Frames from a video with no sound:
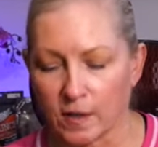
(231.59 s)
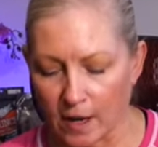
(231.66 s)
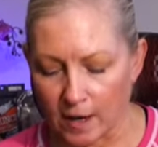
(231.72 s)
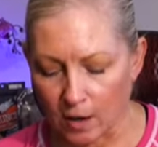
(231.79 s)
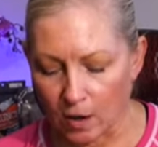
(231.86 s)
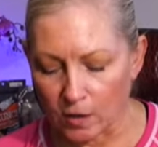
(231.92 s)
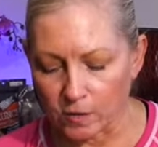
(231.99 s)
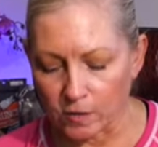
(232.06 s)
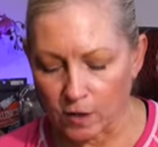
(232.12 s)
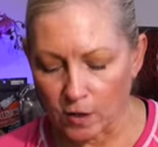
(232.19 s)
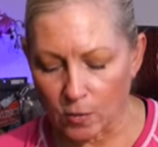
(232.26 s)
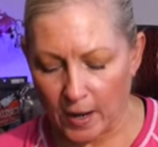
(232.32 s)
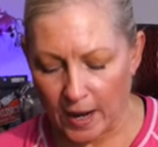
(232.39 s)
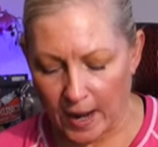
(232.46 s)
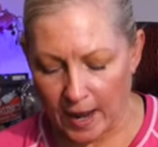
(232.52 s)
I
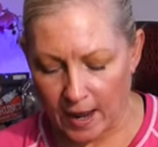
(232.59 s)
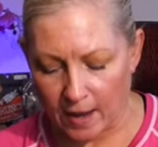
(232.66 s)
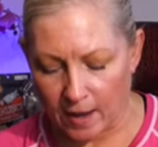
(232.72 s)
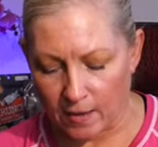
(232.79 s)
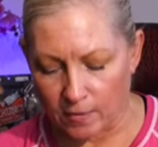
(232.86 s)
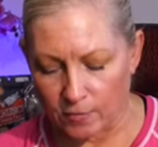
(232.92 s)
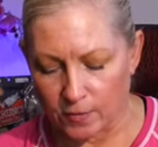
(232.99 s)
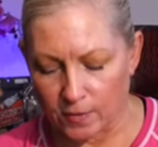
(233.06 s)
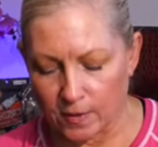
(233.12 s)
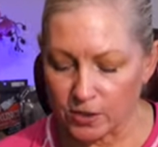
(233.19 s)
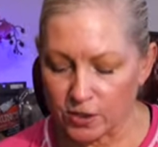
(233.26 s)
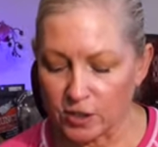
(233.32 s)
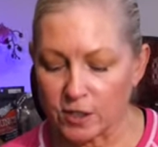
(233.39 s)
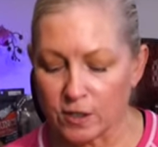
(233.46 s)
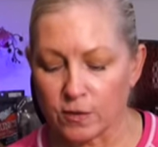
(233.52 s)
also have, in
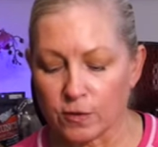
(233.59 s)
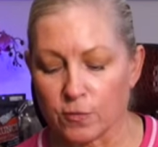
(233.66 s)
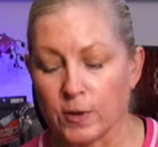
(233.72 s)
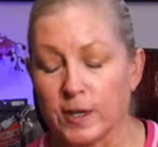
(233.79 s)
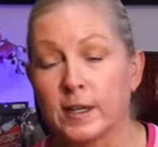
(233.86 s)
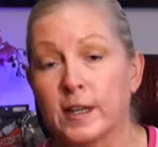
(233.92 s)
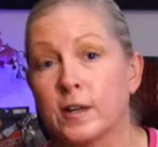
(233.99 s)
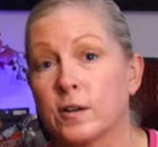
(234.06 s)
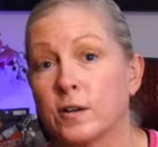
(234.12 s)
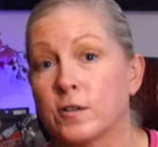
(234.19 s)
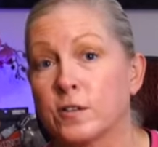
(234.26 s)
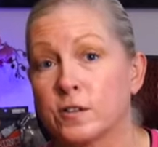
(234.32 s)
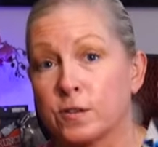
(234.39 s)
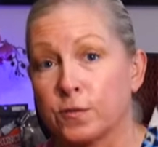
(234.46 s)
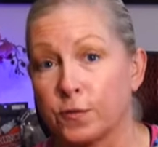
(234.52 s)
addition to the three
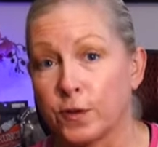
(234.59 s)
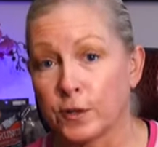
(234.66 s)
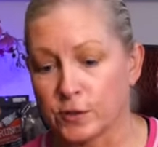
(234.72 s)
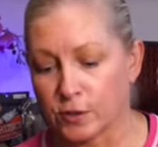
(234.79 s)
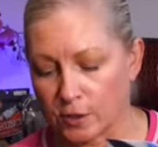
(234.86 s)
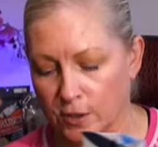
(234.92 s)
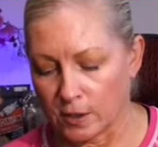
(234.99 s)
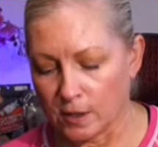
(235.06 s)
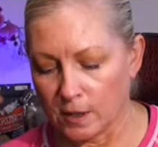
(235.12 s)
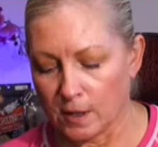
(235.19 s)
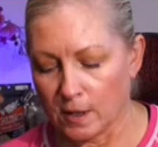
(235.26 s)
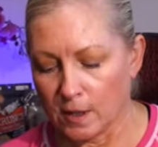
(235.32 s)
liters to filter,